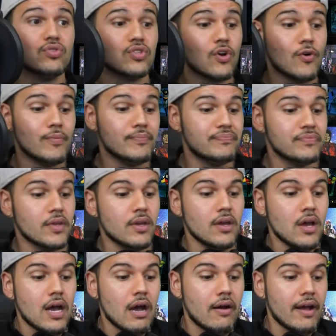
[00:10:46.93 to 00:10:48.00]
so
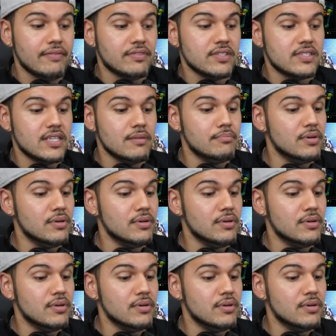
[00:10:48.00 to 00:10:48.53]
I'll have to see.